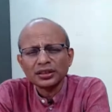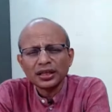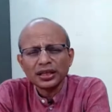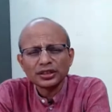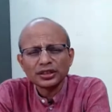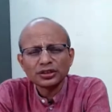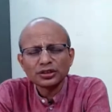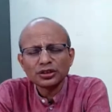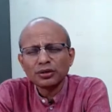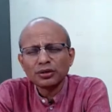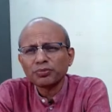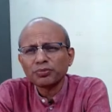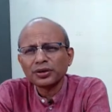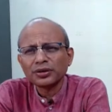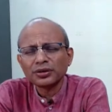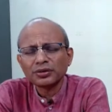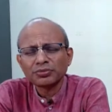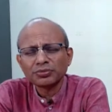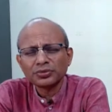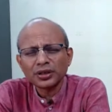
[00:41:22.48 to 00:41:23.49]
at some
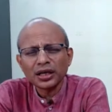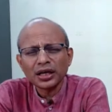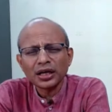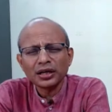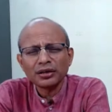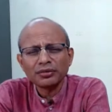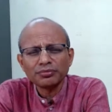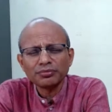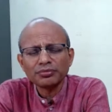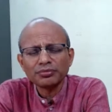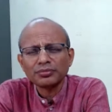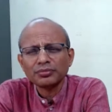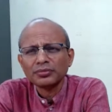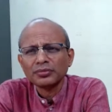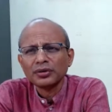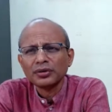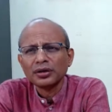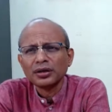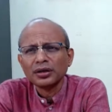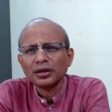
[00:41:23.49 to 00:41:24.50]
point of time,
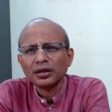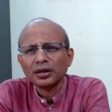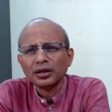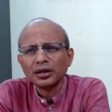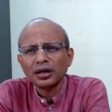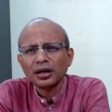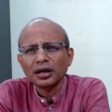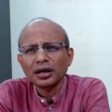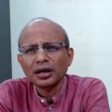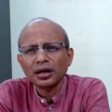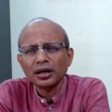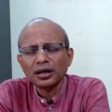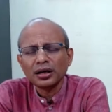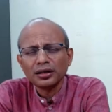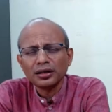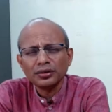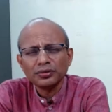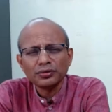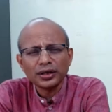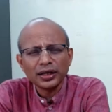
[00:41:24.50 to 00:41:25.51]

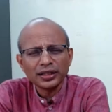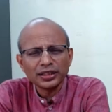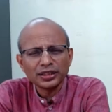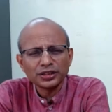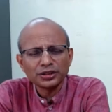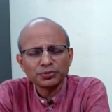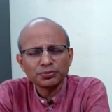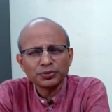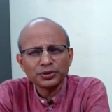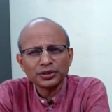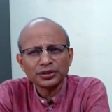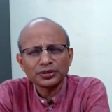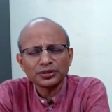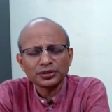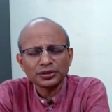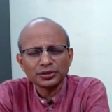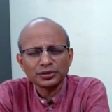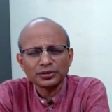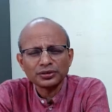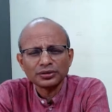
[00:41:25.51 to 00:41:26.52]
you get
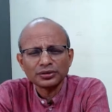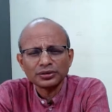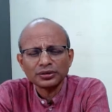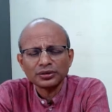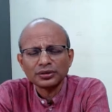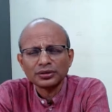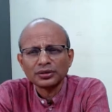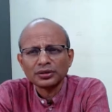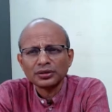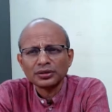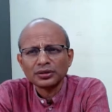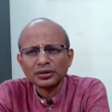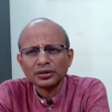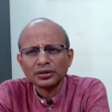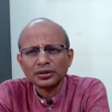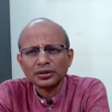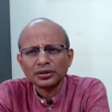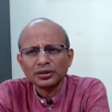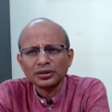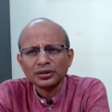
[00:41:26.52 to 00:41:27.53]
inspiration.
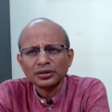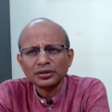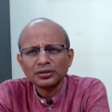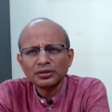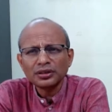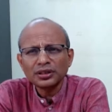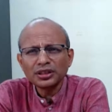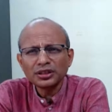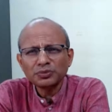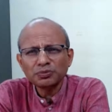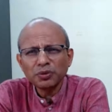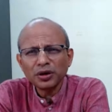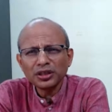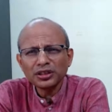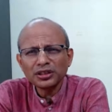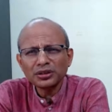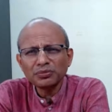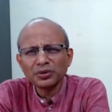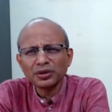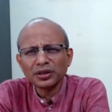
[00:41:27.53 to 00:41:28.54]
So it is
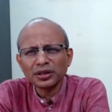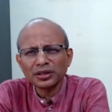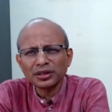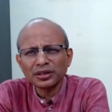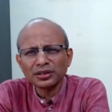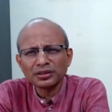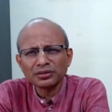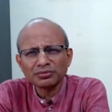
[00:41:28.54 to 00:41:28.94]
possible, when